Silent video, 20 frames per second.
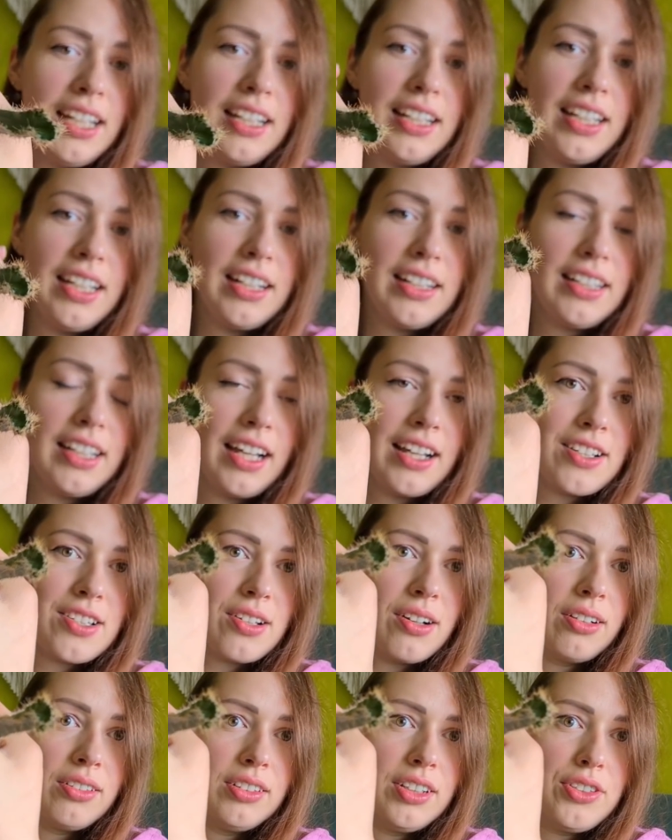And here it
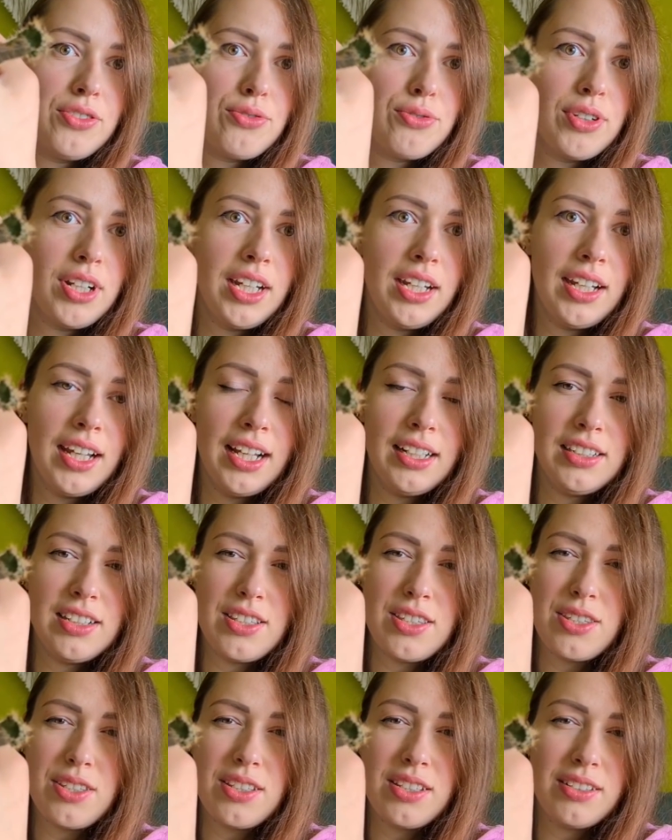has only 3, and
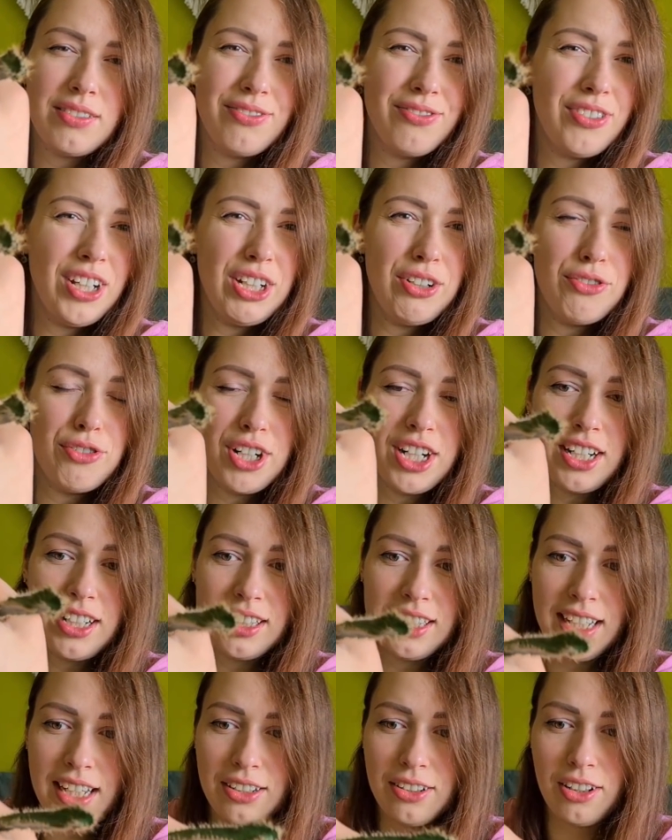it's very
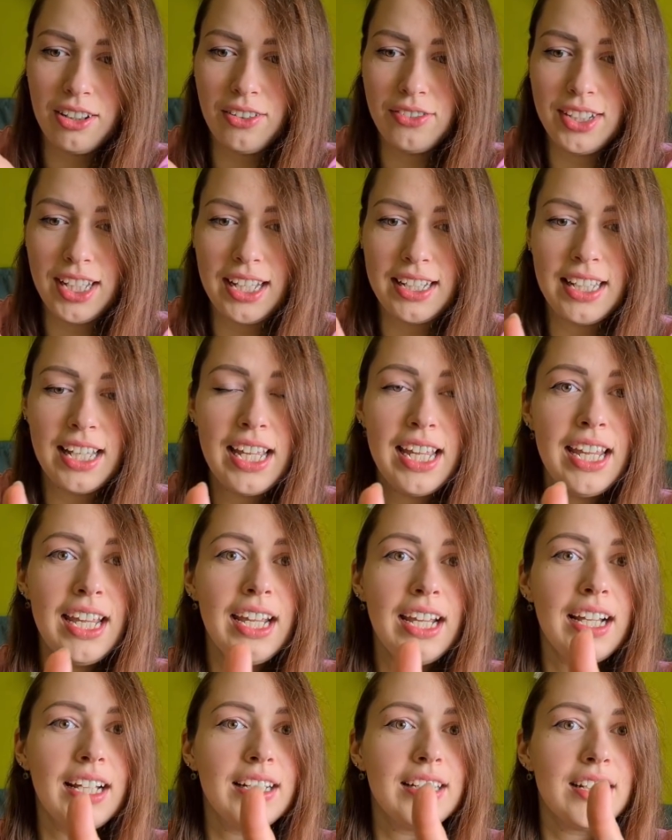wrinkly and all of that.
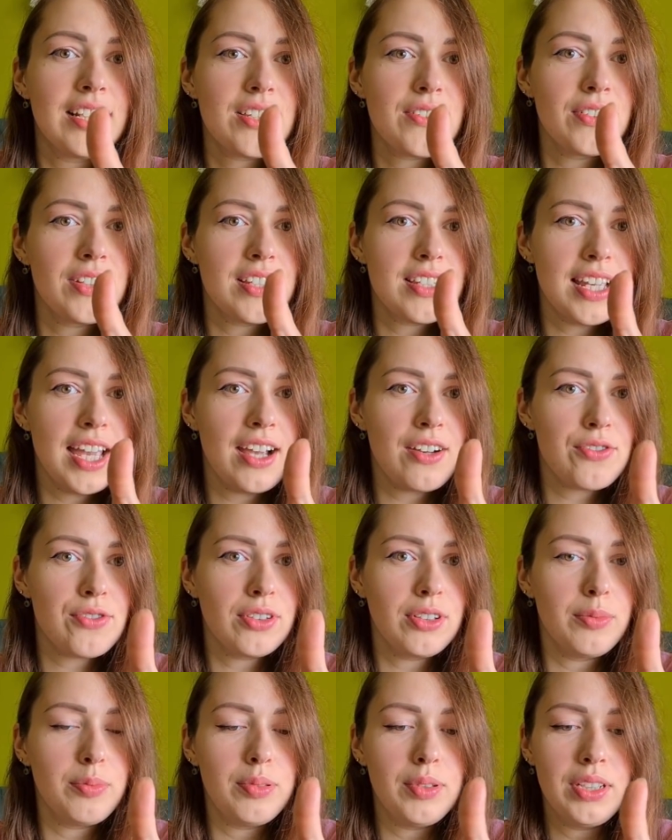And this one is
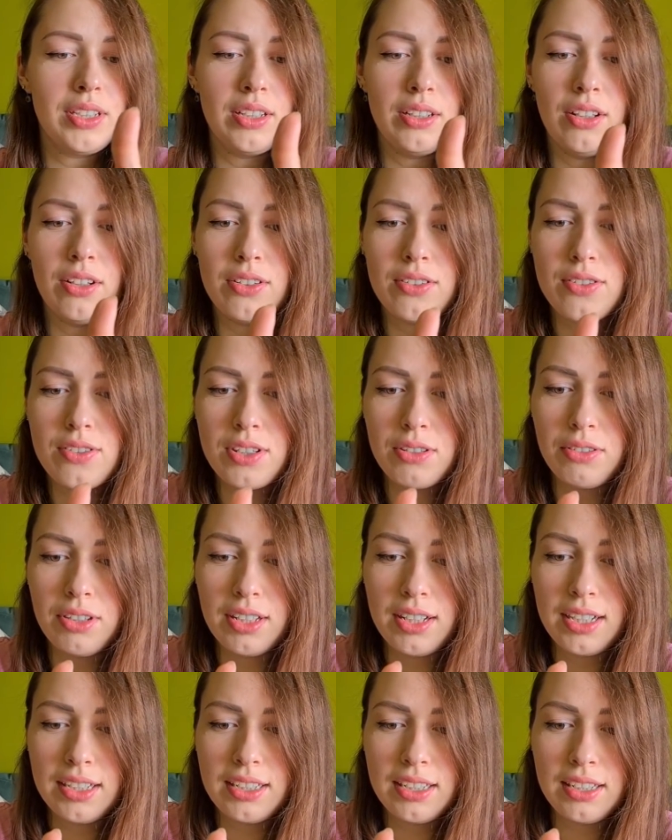actually pretty long, so
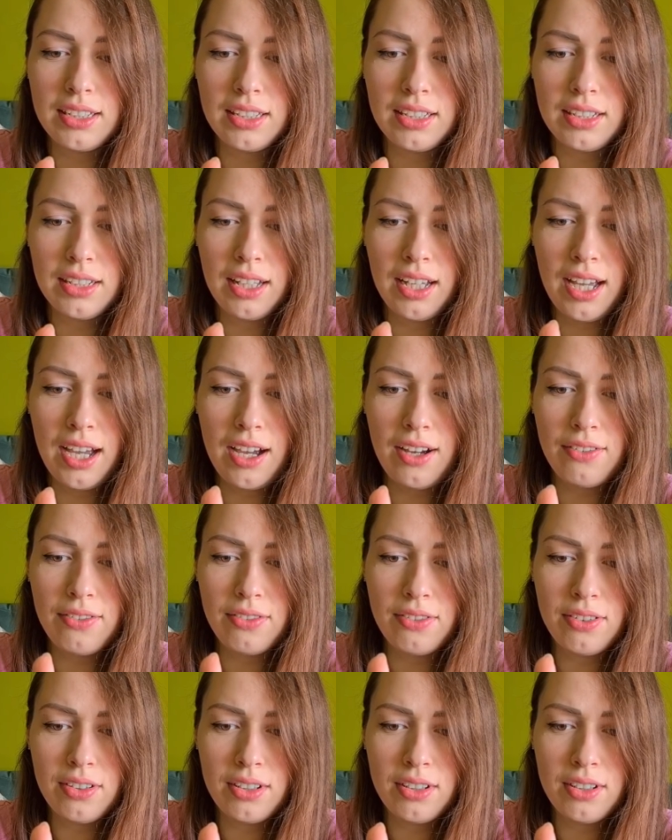I'll cut it in half.